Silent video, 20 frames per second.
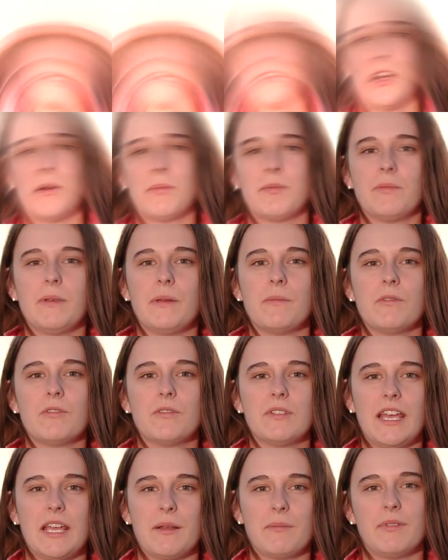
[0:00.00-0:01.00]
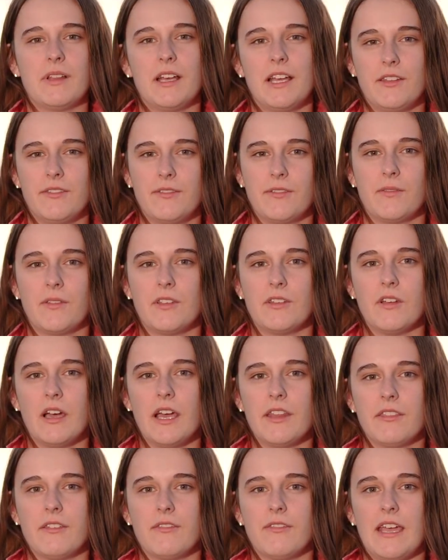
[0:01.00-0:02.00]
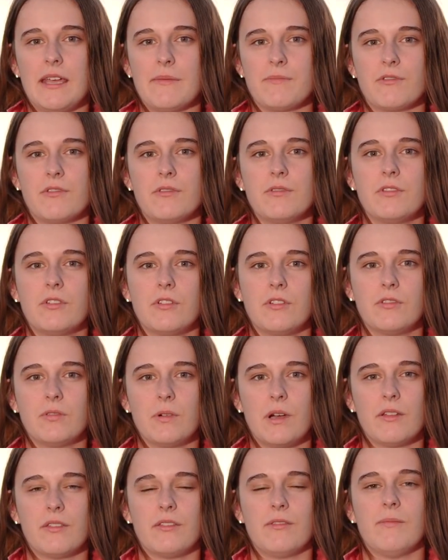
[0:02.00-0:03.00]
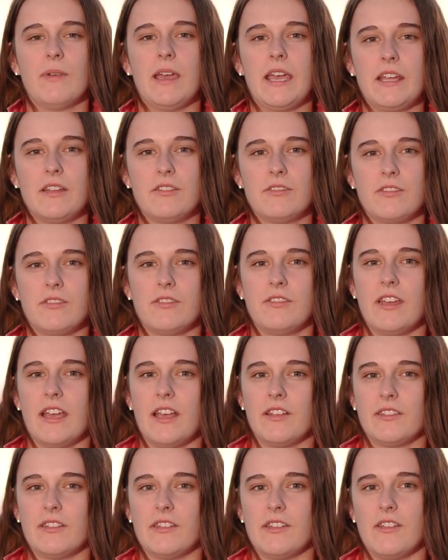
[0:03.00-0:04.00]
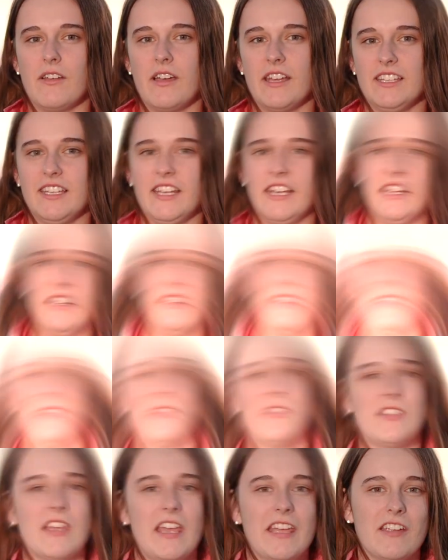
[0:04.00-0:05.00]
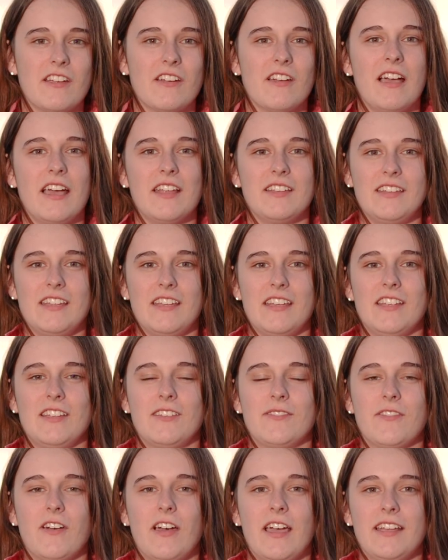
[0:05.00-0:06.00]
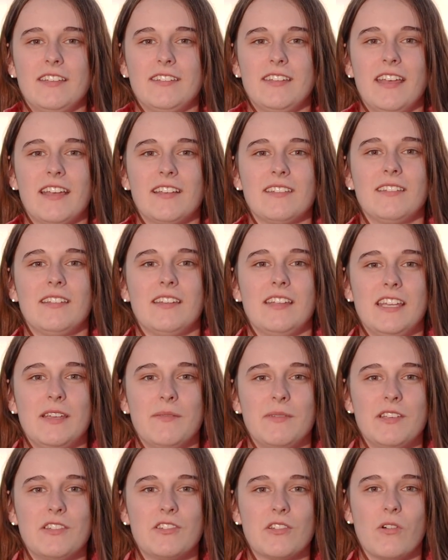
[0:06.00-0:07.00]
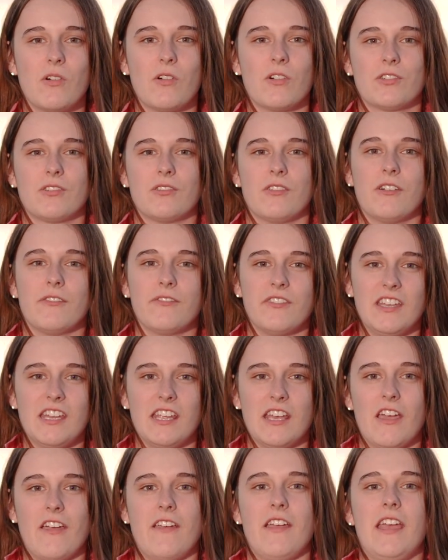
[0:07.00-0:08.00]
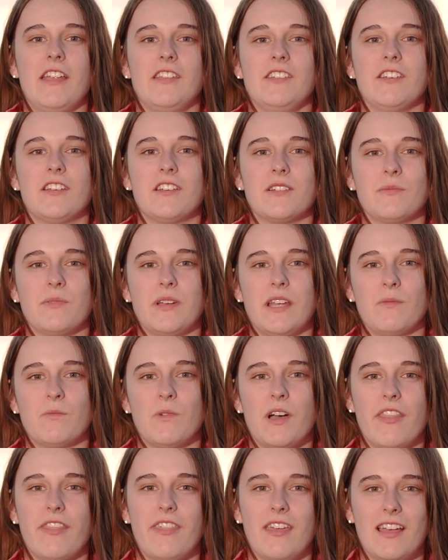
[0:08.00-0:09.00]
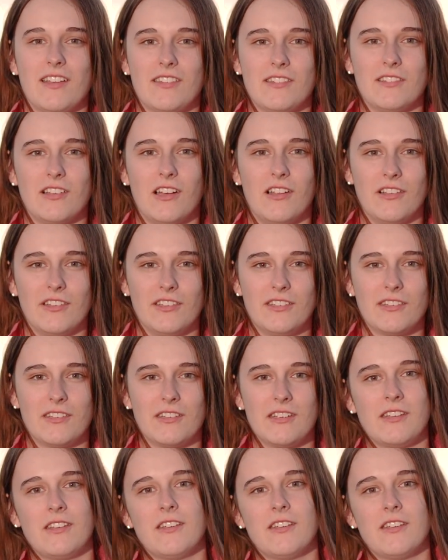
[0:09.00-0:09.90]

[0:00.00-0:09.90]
Topspin will take place from the 9th of April to the 12th of May 2019. Share your ideas via text, image or short video and you could win $1,000.